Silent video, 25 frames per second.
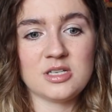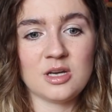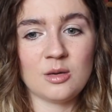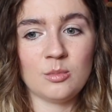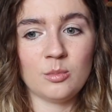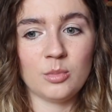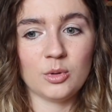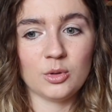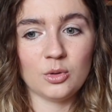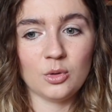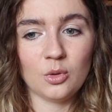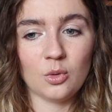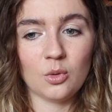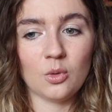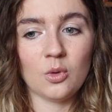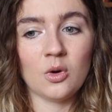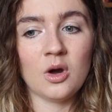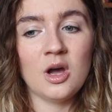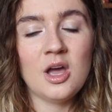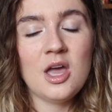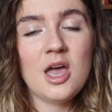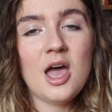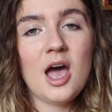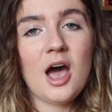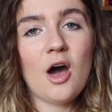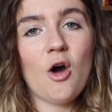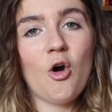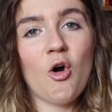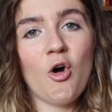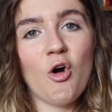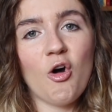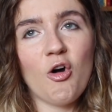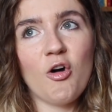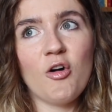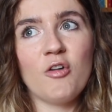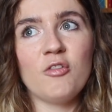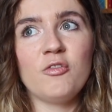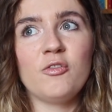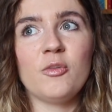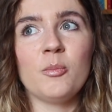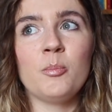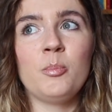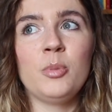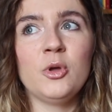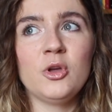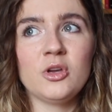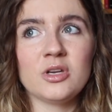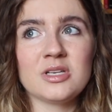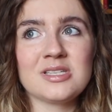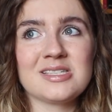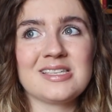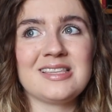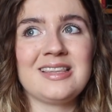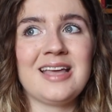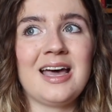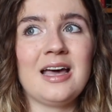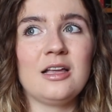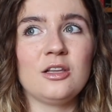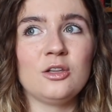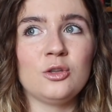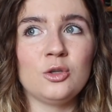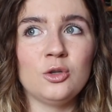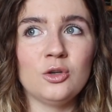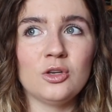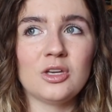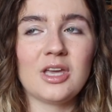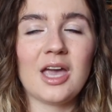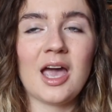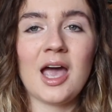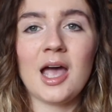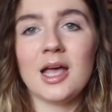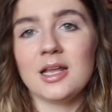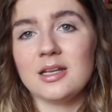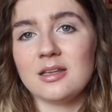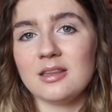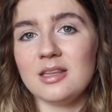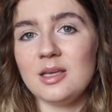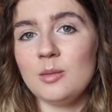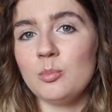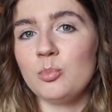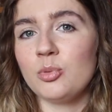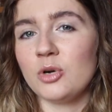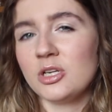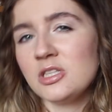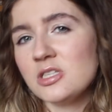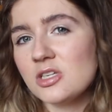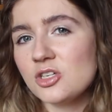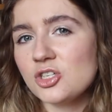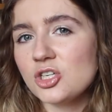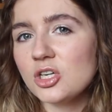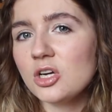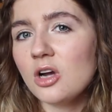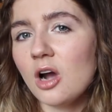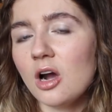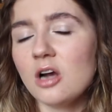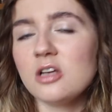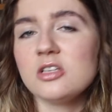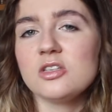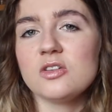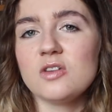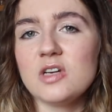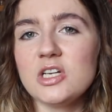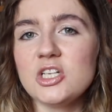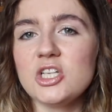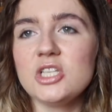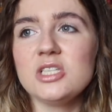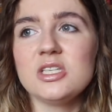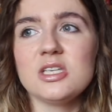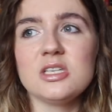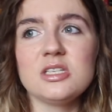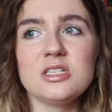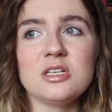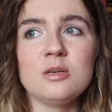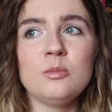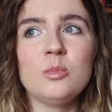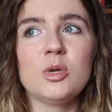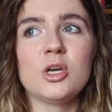down below of books that look at the British incarceration system,